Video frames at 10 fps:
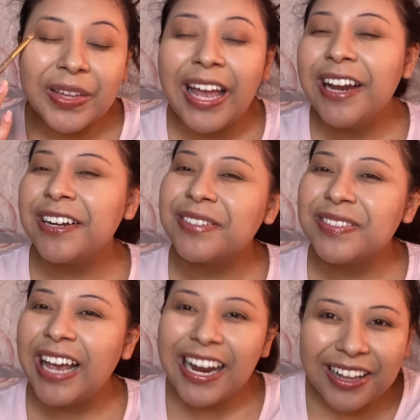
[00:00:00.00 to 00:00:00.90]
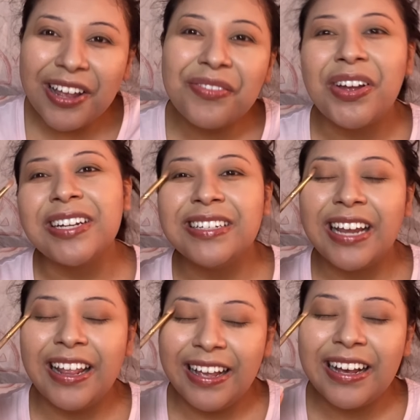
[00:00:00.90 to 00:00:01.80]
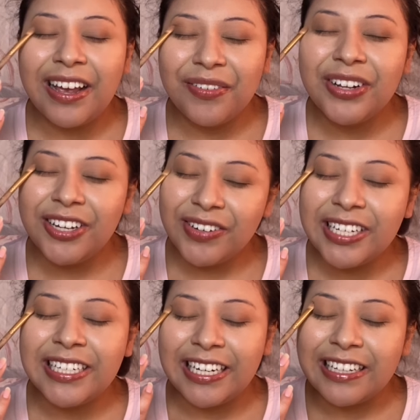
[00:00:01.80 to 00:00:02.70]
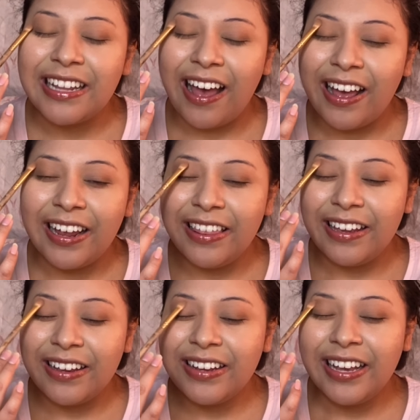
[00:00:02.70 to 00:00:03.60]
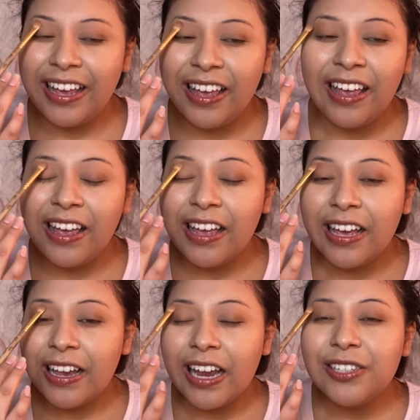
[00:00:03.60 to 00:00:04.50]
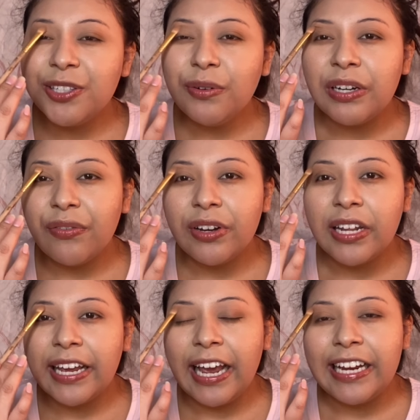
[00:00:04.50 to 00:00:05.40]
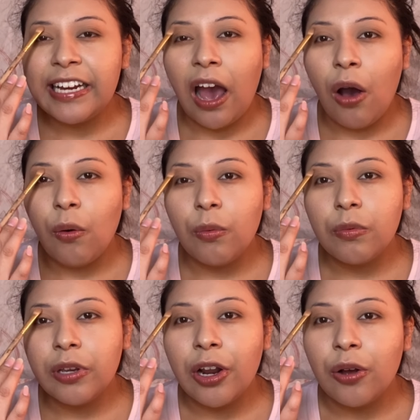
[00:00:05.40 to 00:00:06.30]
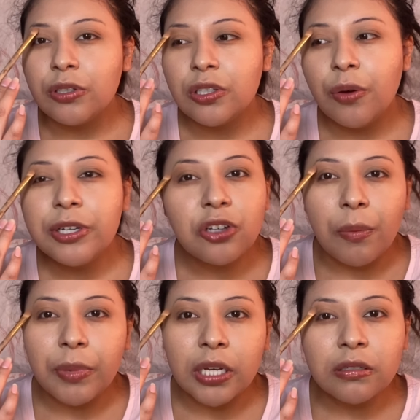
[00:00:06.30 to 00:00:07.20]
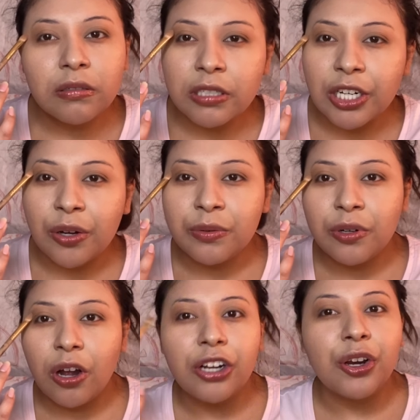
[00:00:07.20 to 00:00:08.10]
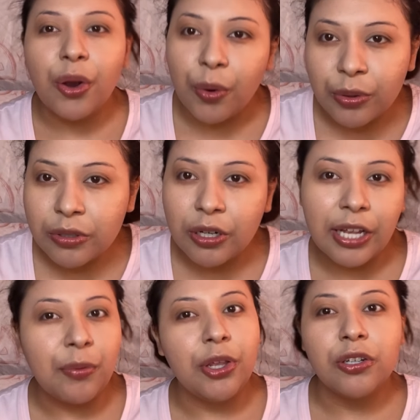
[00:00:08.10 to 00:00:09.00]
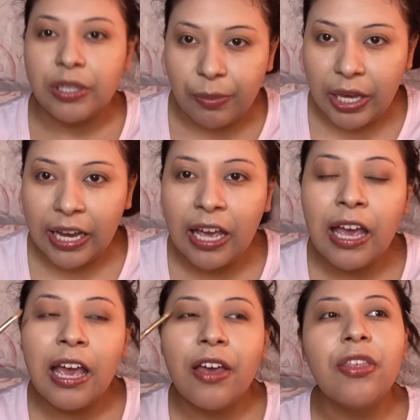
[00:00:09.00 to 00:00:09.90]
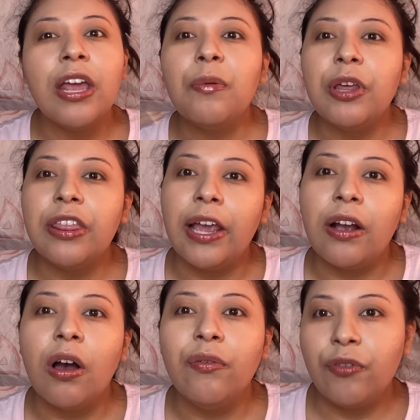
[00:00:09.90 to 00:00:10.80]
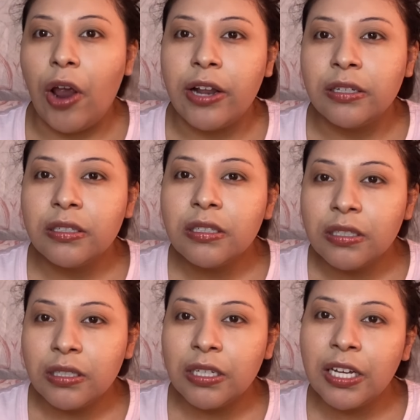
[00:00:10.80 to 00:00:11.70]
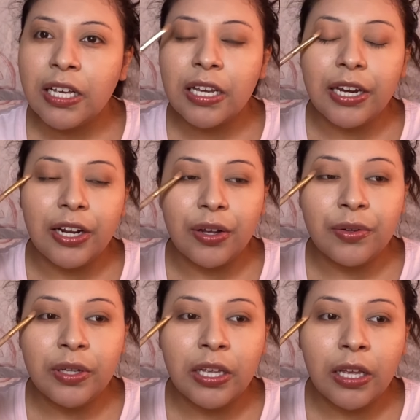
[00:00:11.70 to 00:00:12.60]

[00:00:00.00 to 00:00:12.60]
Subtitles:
I don't know. I had a lot of fun. I think I really, really needed that. I think it's so different like hanging out, just going shopping, on your own, or like with your sibling, than with like a friend, you know?